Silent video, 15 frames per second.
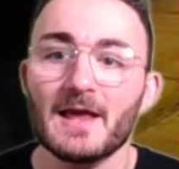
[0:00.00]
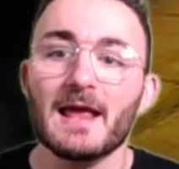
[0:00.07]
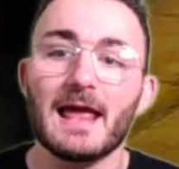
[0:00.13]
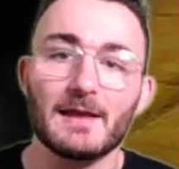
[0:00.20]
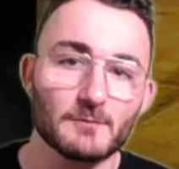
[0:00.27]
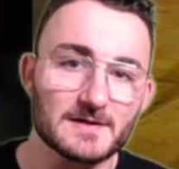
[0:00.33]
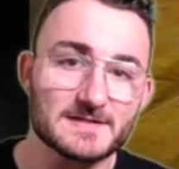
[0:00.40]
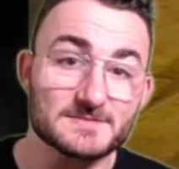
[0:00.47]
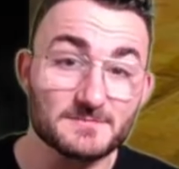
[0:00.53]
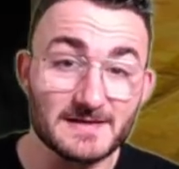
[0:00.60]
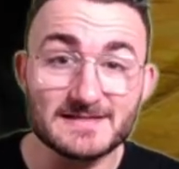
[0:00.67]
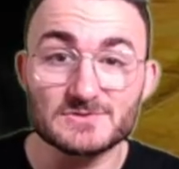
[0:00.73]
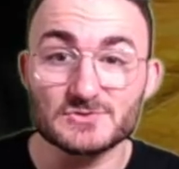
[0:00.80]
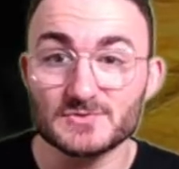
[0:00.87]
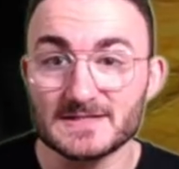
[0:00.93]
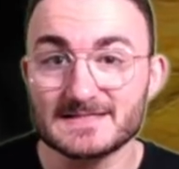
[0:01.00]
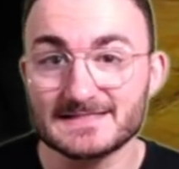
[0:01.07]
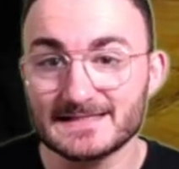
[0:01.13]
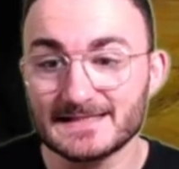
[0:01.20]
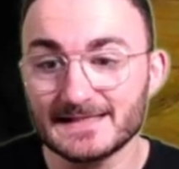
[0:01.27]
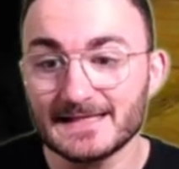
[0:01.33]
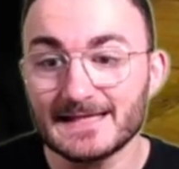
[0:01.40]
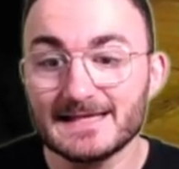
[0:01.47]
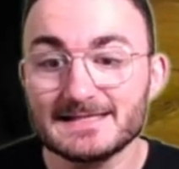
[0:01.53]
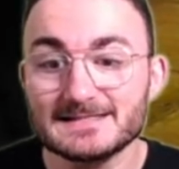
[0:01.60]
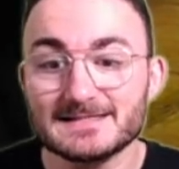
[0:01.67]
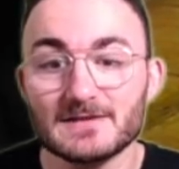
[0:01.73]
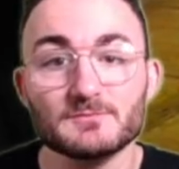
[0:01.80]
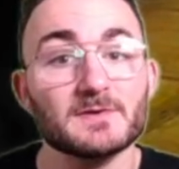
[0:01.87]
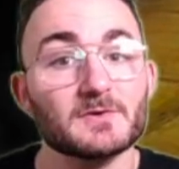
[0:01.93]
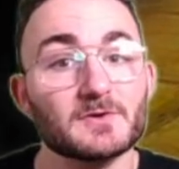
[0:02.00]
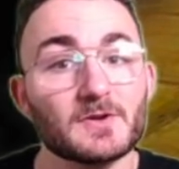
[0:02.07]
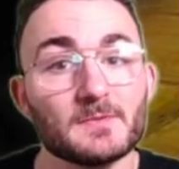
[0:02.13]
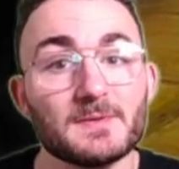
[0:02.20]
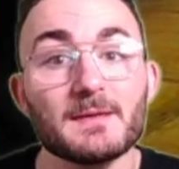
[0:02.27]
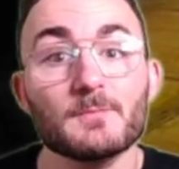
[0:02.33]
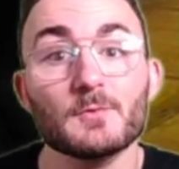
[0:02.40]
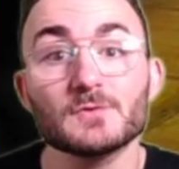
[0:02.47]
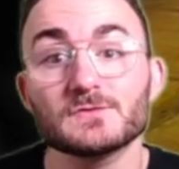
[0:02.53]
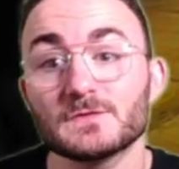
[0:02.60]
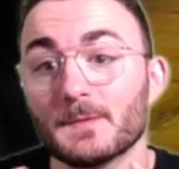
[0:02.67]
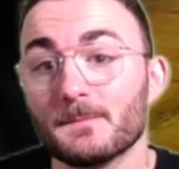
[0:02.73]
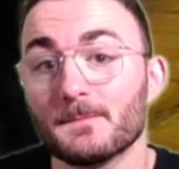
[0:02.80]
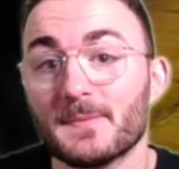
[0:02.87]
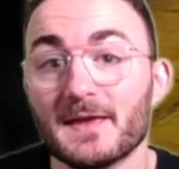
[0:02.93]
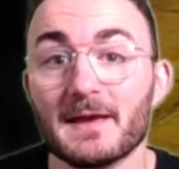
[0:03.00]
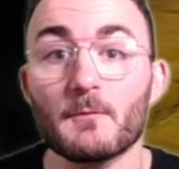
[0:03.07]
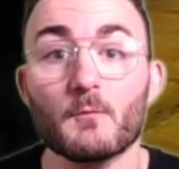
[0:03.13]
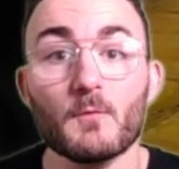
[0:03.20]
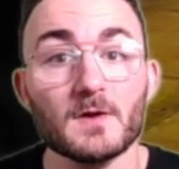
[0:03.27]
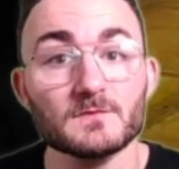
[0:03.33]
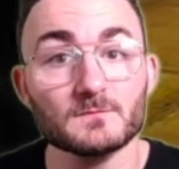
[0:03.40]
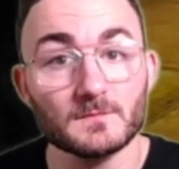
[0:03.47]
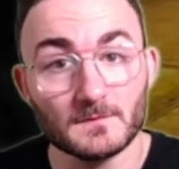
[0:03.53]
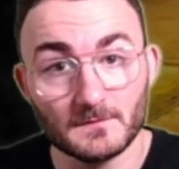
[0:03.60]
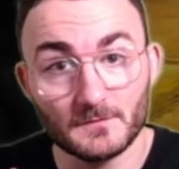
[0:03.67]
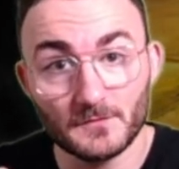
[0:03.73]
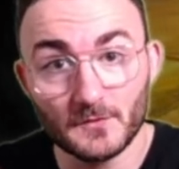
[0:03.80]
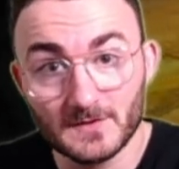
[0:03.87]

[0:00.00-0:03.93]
And what is really interesting is that we are gonna be able to compare what the